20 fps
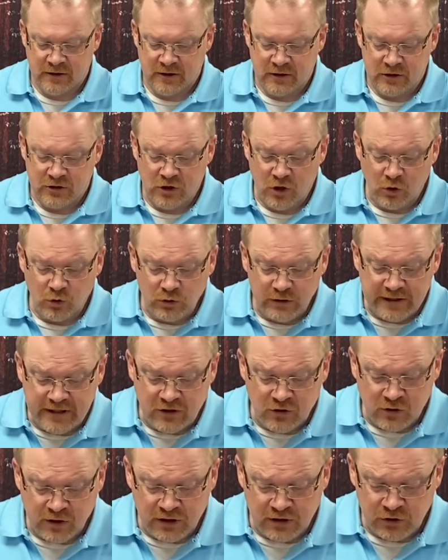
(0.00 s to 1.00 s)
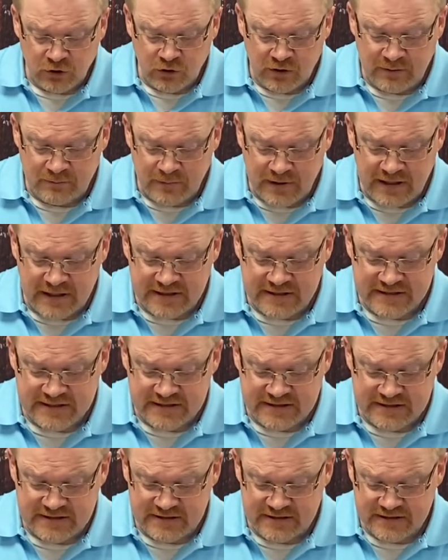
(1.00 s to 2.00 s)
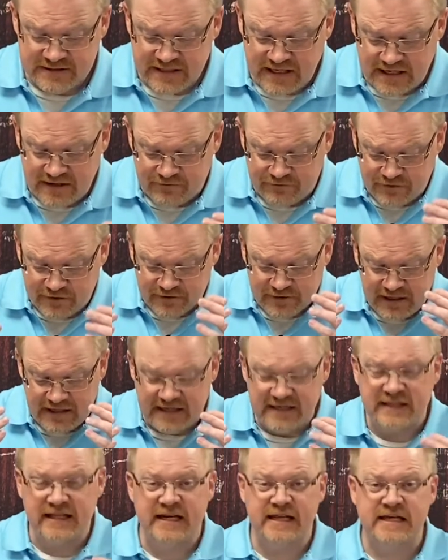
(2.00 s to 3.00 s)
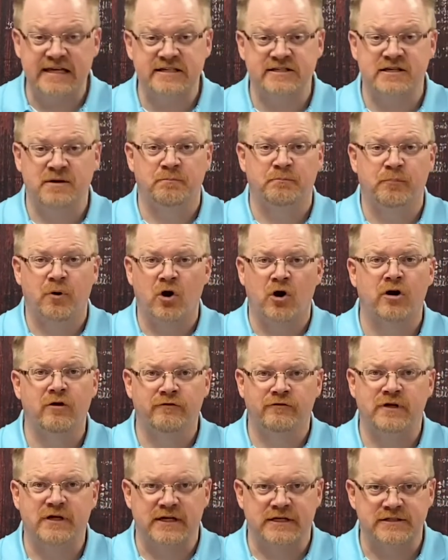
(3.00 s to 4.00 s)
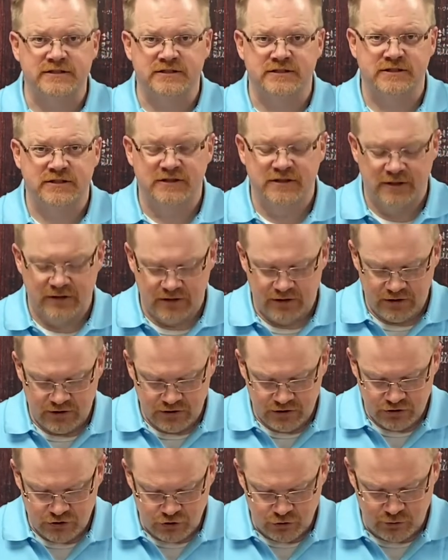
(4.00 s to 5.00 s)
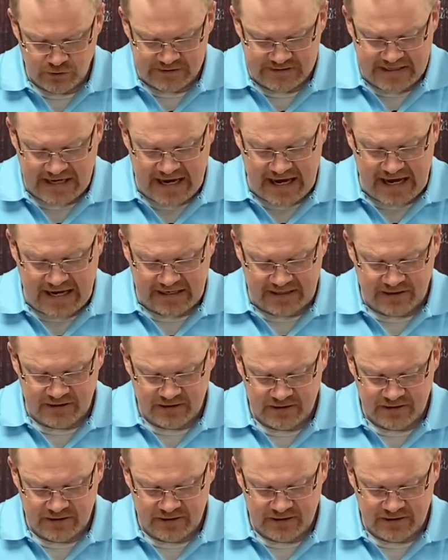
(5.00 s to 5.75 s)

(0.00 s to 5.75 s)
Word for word: No leader, including me, is safe in thinking that he is impervious to attack.